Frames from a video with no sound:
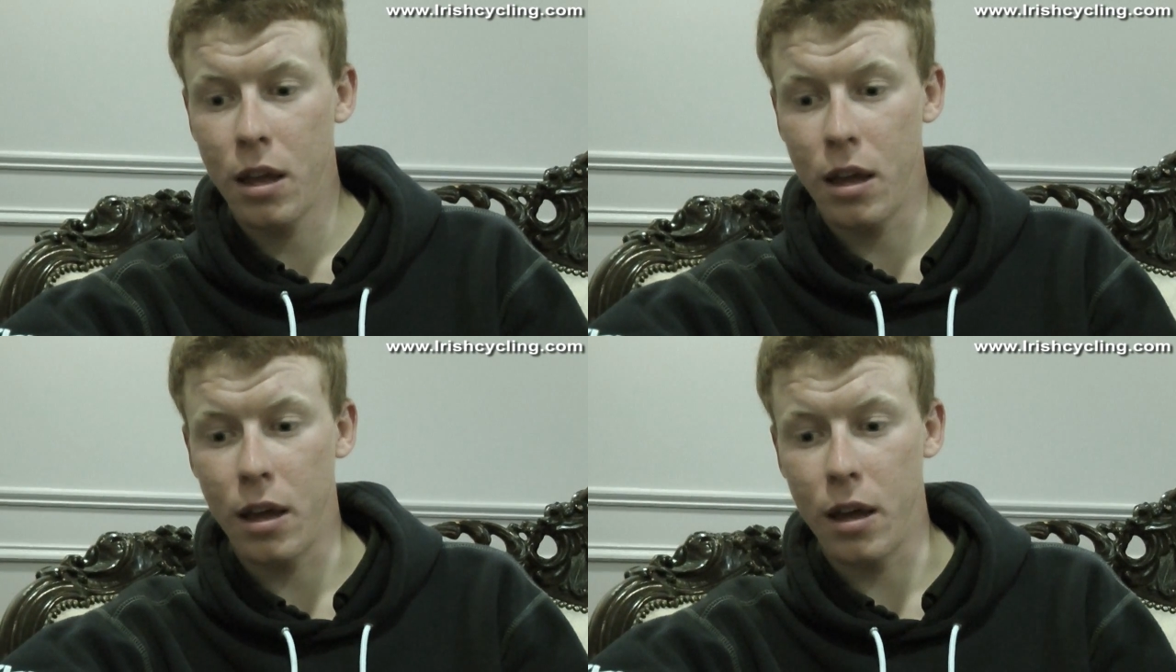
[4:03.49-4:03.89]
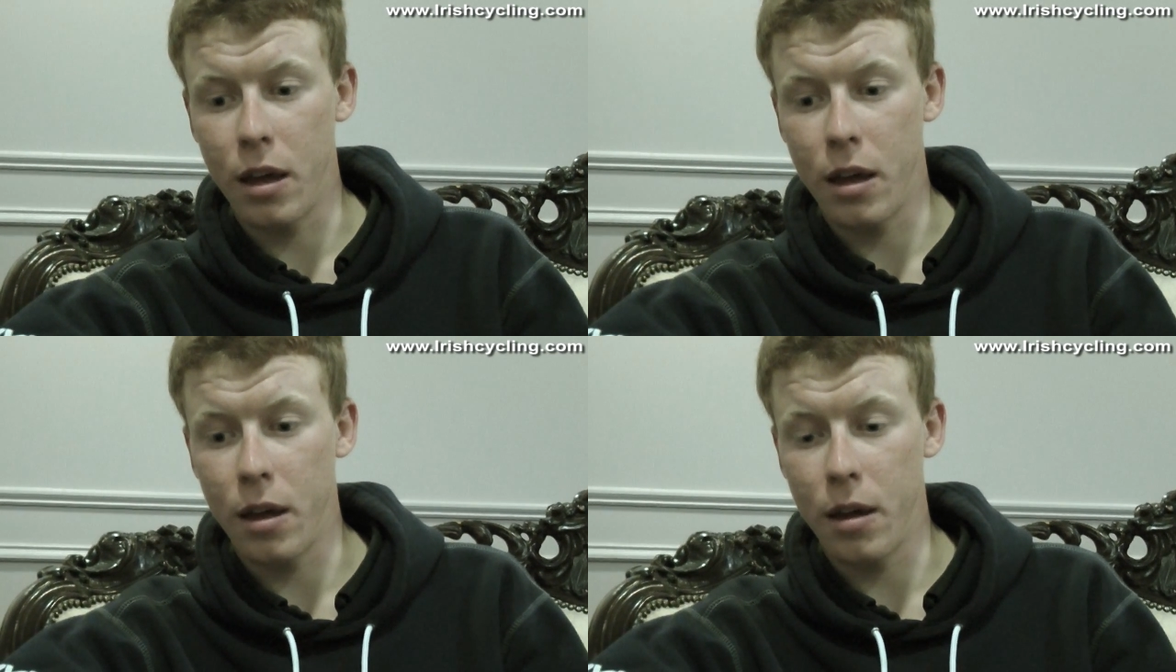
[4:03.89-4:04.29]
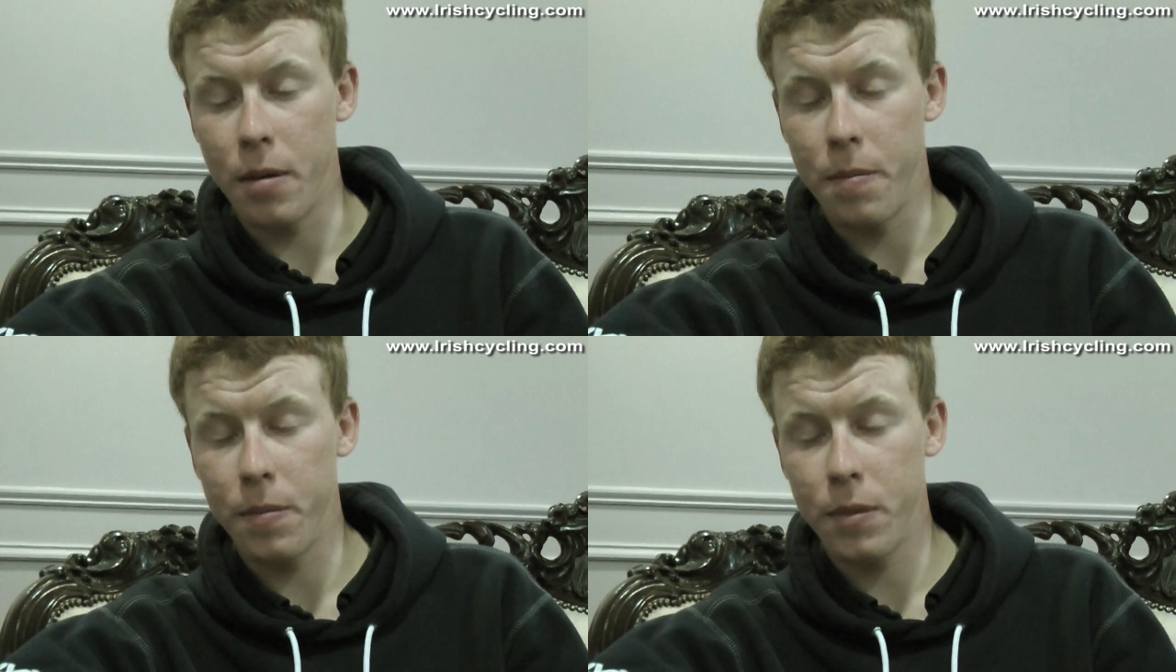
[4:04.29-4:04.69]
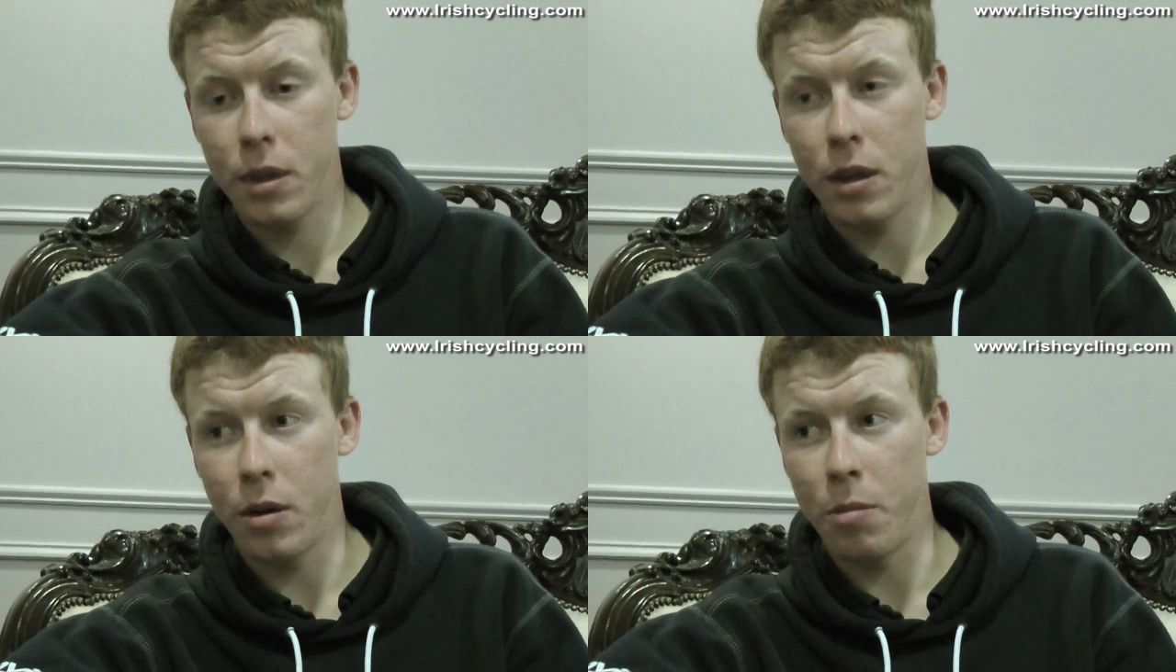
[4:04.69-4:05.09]
and um,
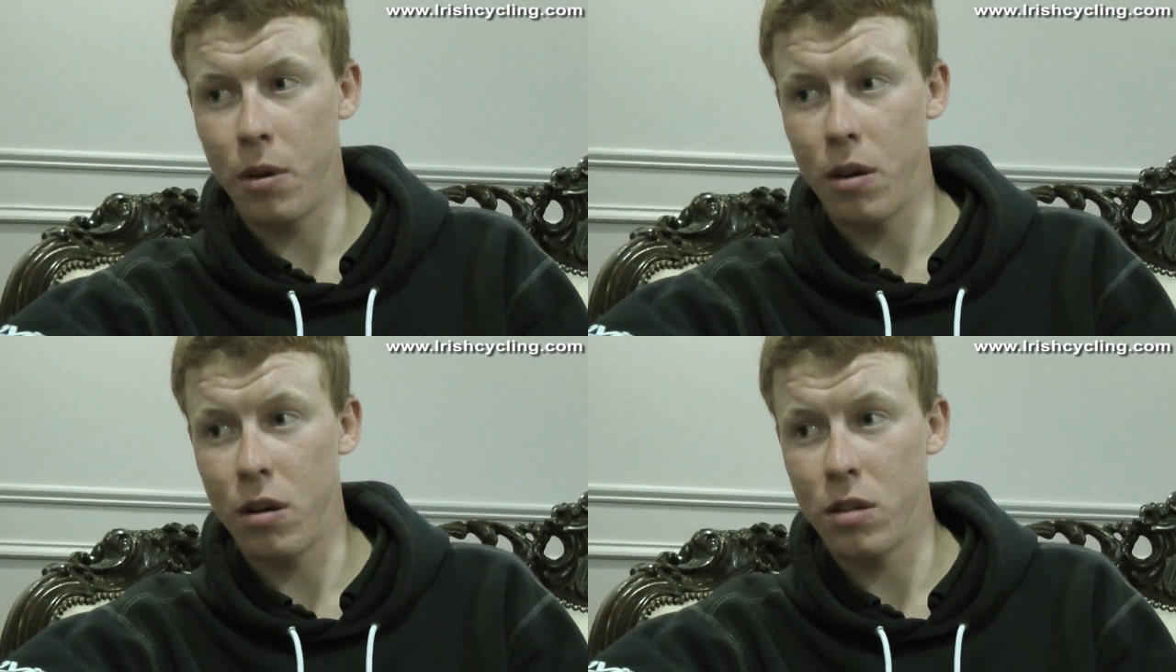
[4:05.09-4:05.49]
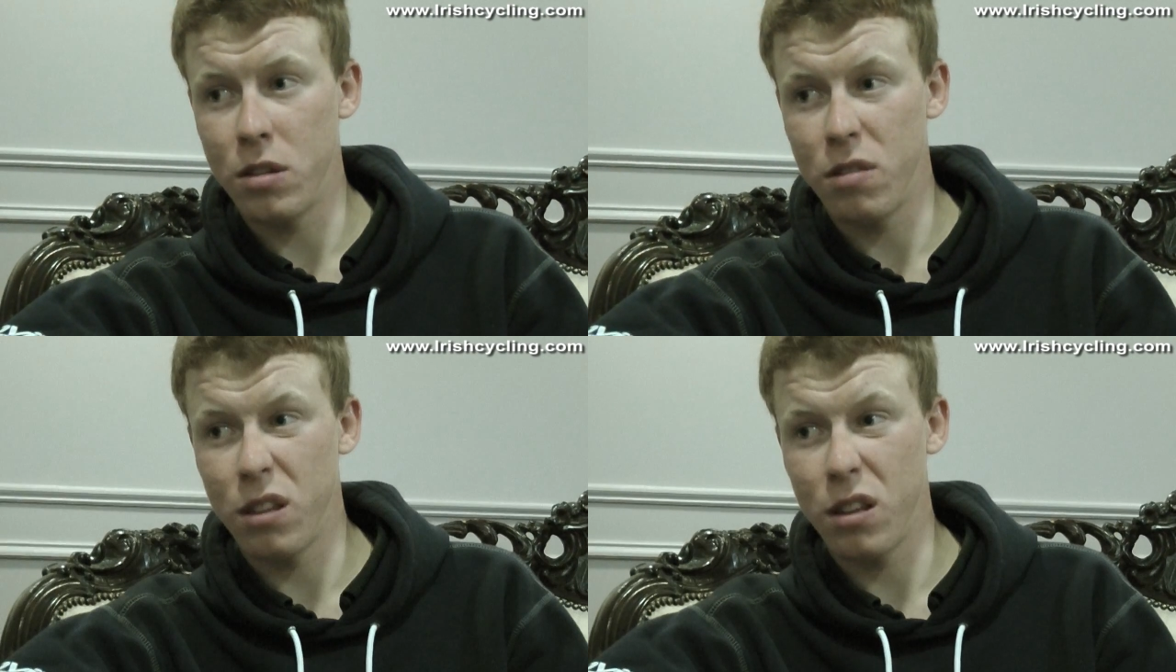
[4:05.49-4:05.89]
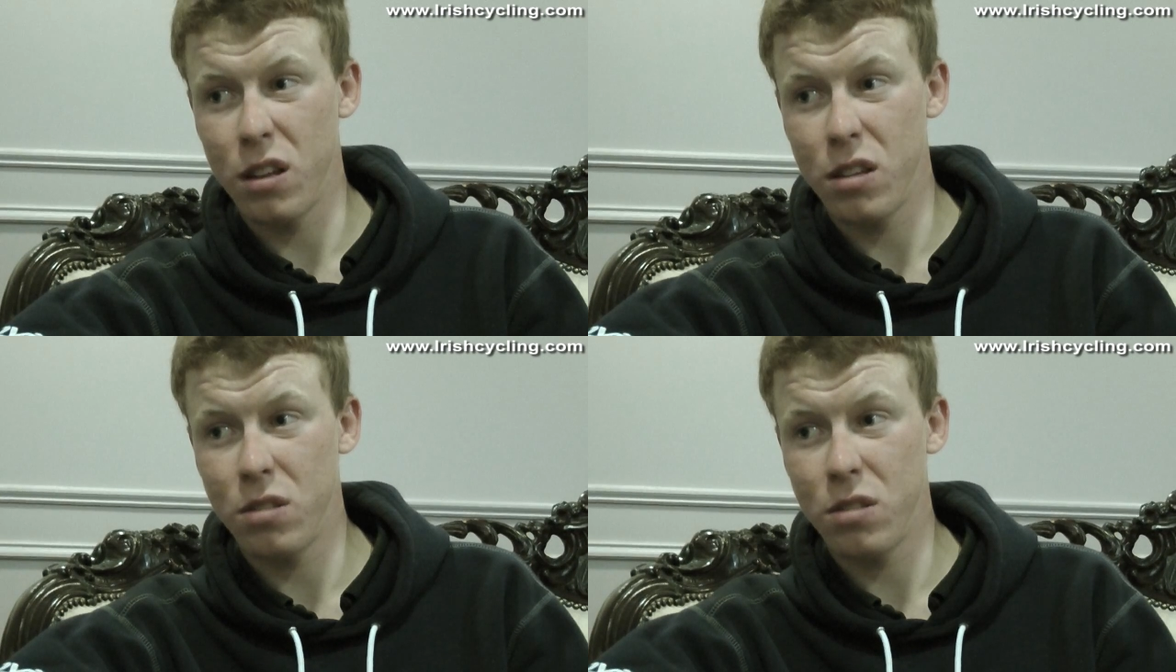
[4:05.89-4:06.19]
Kieran Parr and stuff like that.